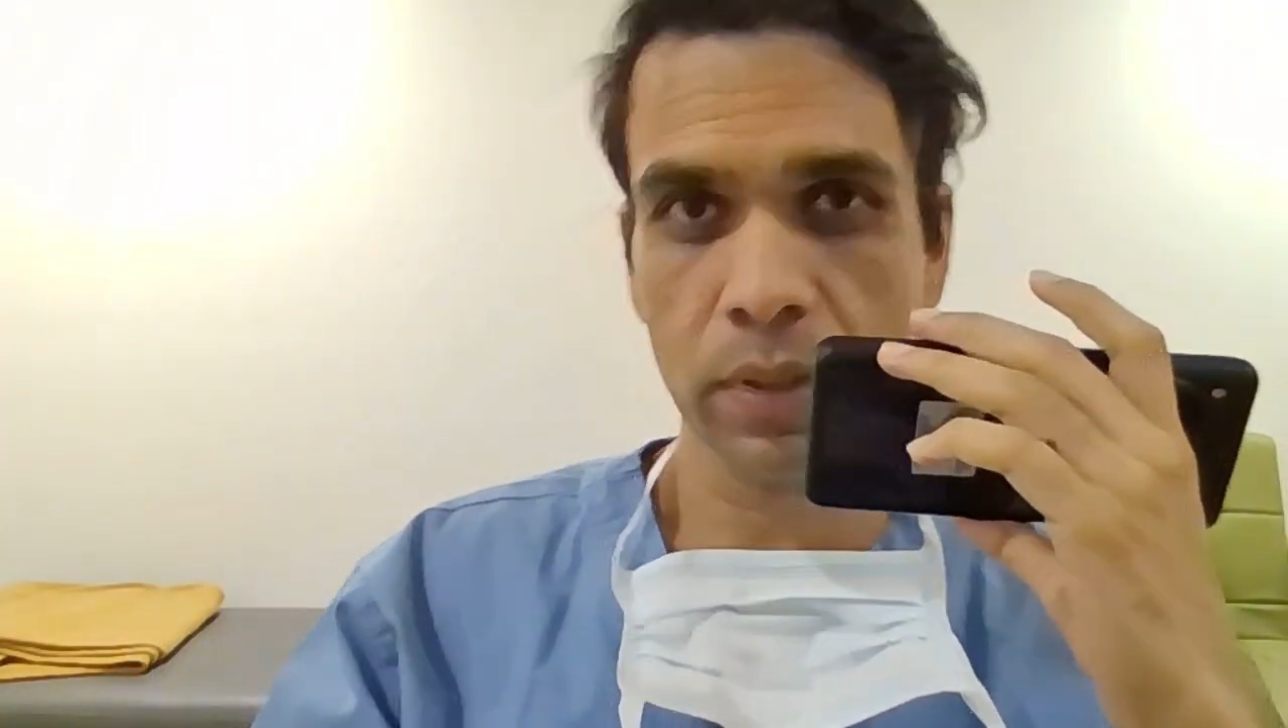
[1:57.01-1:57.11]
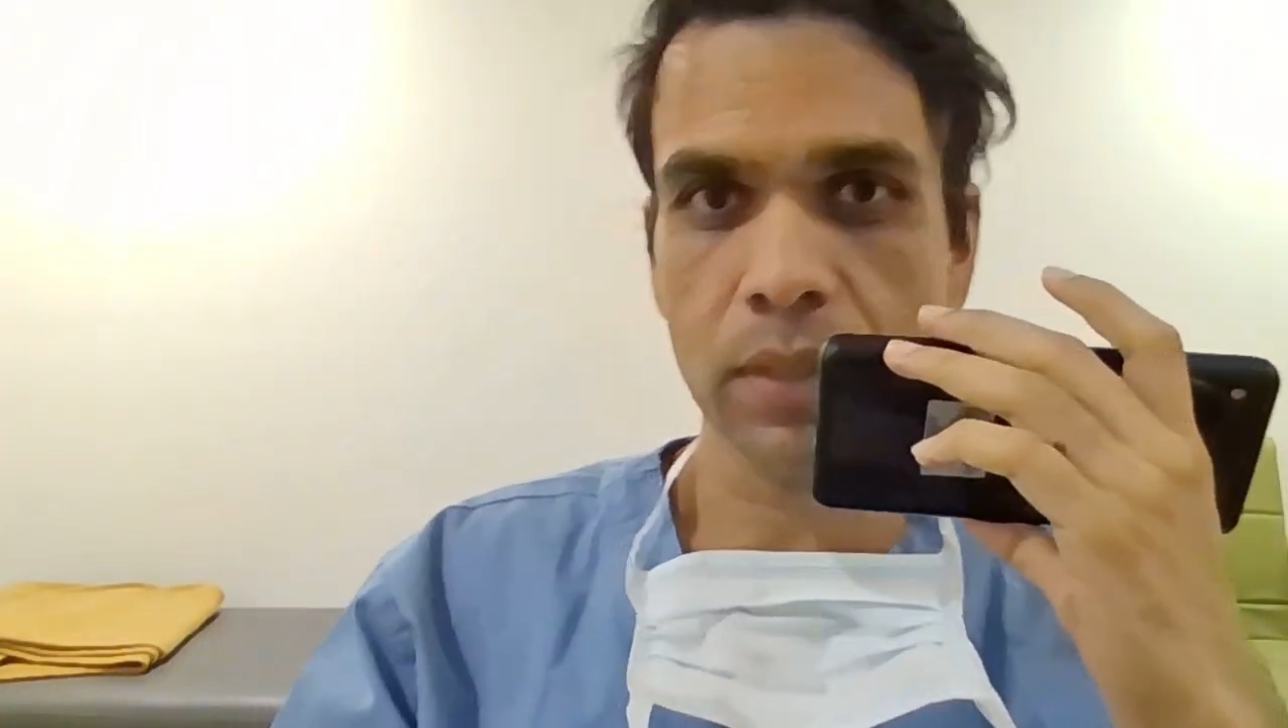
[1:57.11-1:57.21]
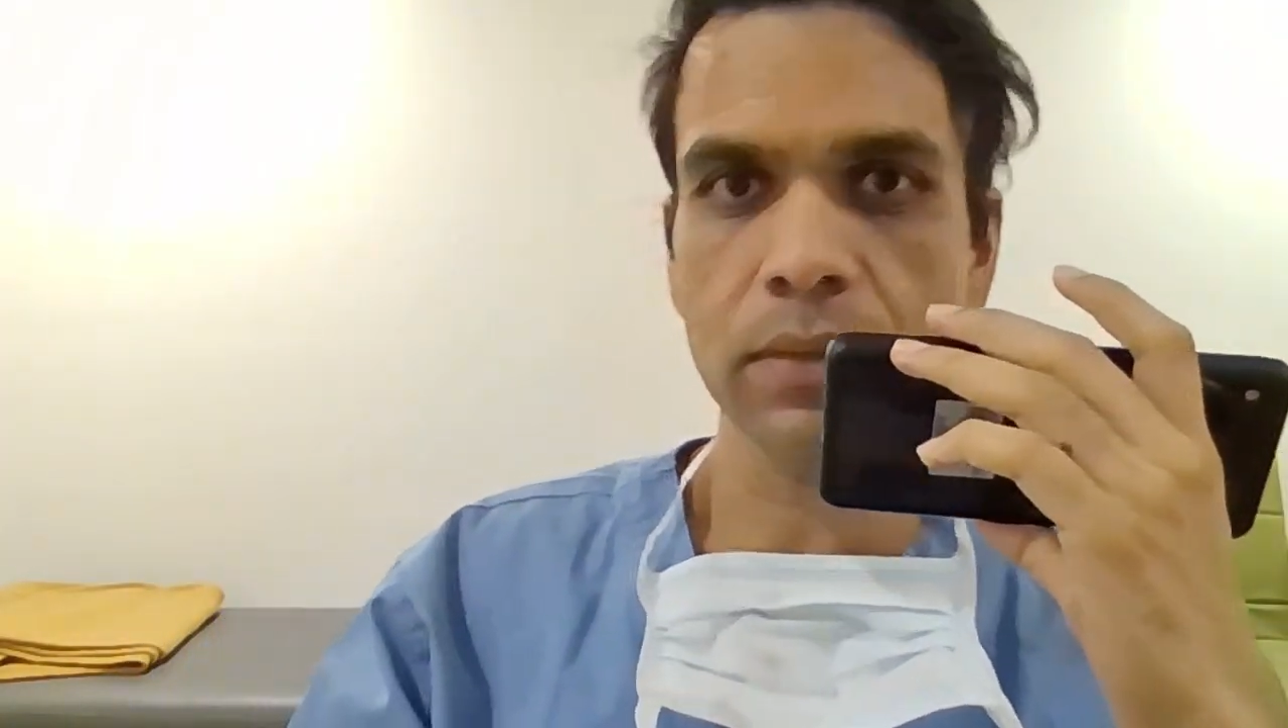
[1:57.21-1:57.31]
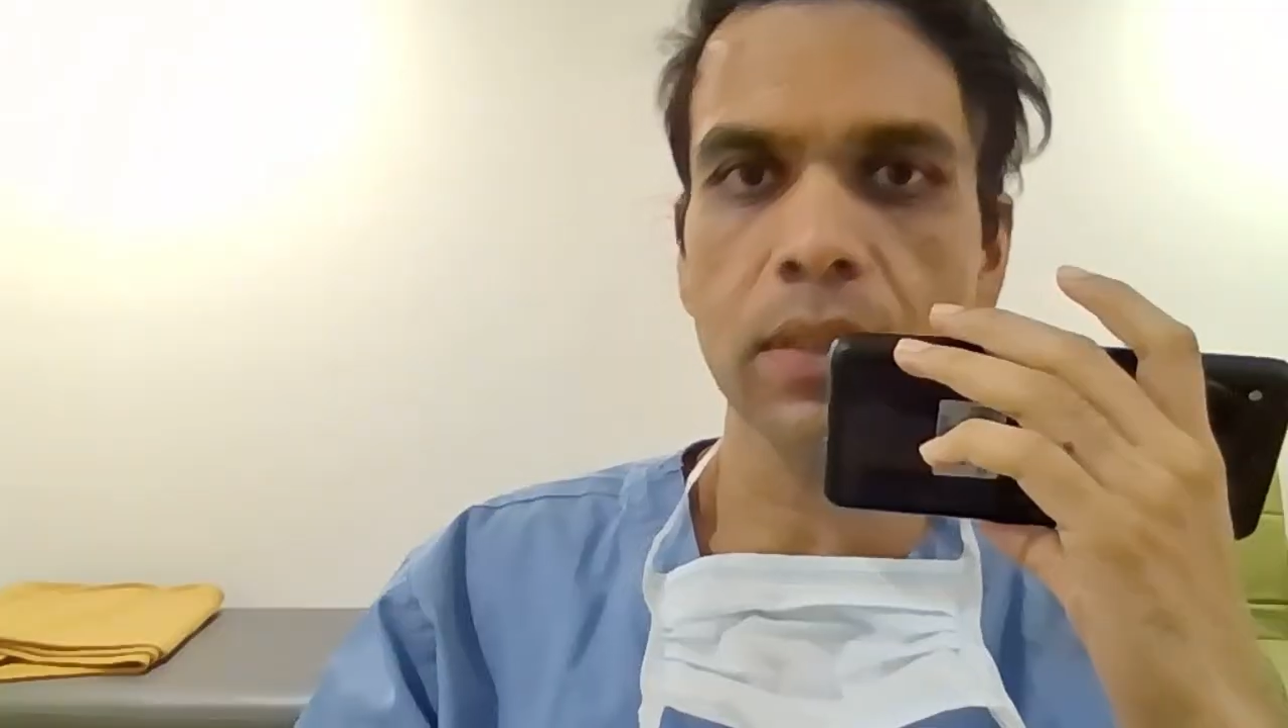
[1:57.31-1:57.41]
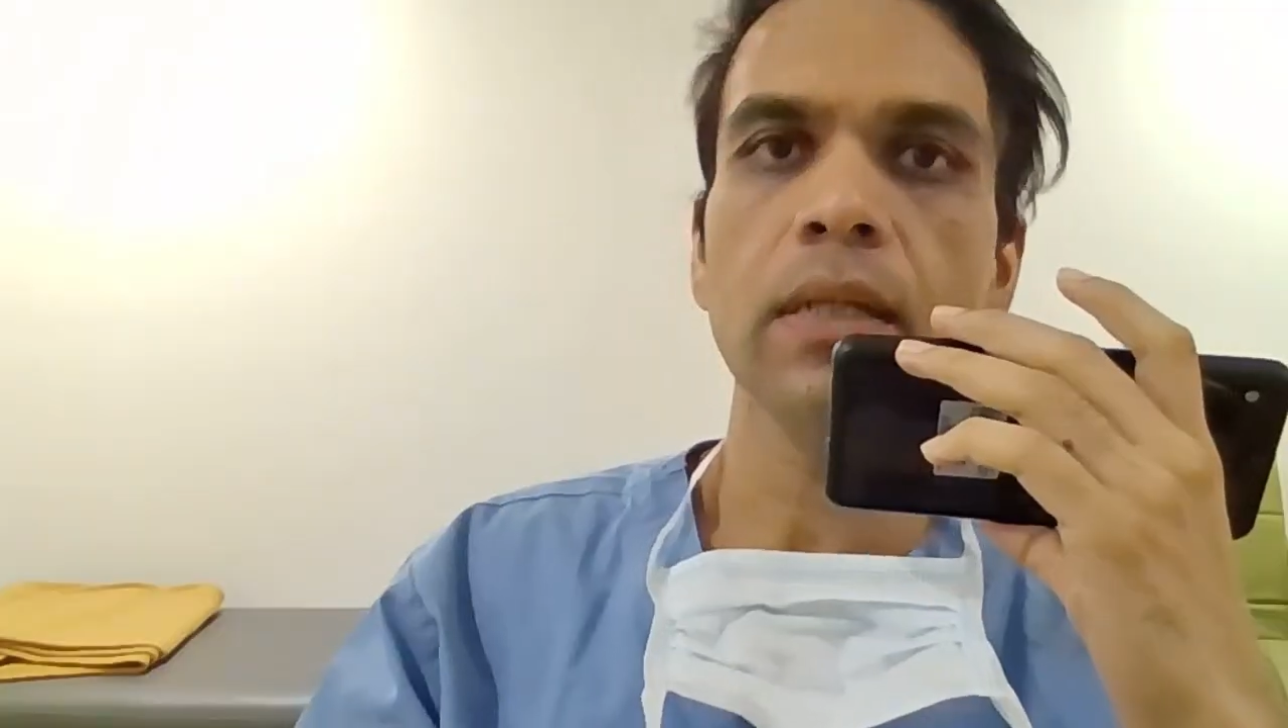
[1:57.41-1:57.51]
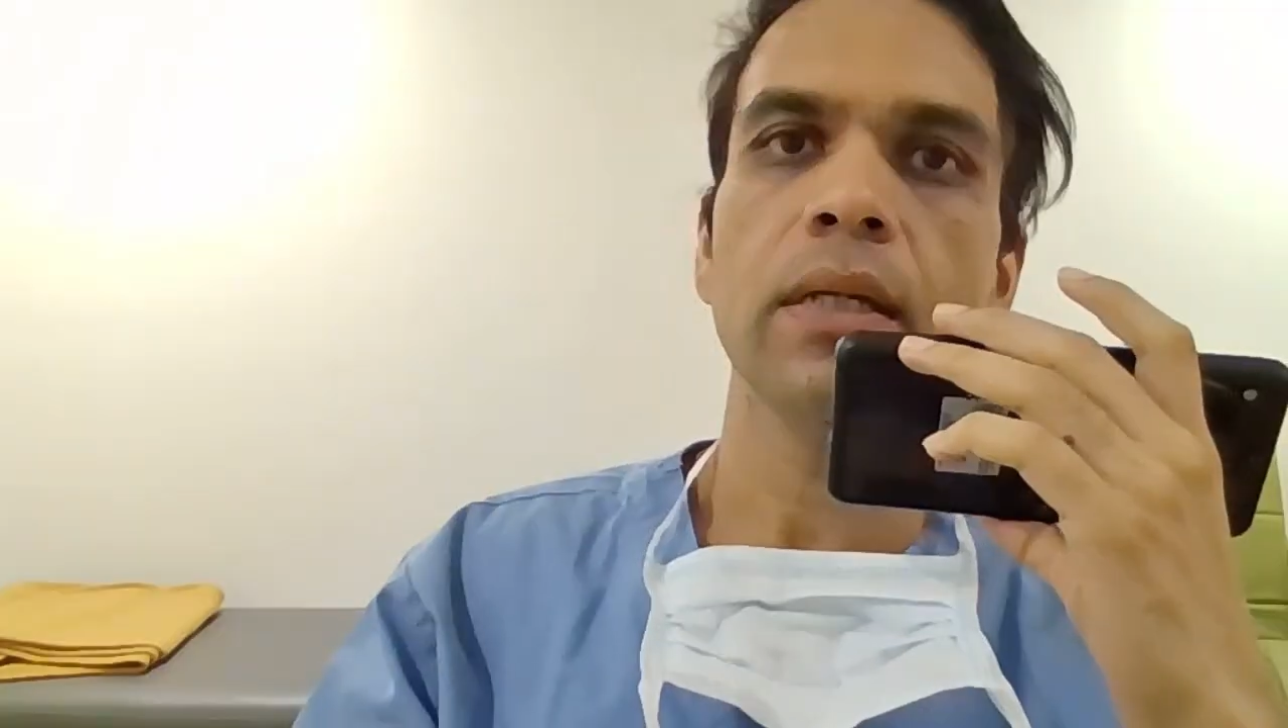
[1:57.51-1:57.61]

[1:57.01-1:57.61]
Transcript: for us.